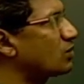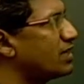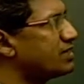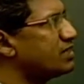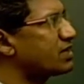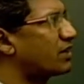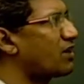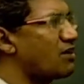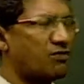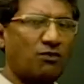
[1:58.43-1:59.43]
So this is the
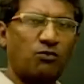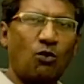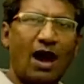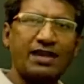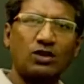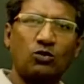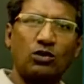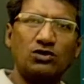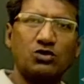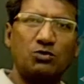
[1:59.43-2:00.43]
graph of y
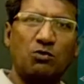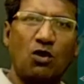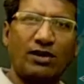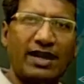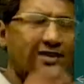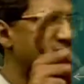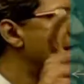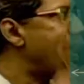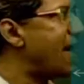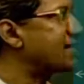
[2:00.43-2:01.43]
equals to mod x
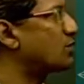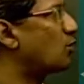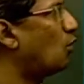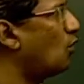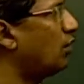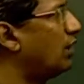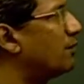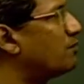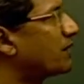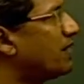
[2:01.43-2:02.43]
as a
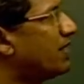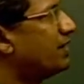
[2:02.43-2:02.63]
whole.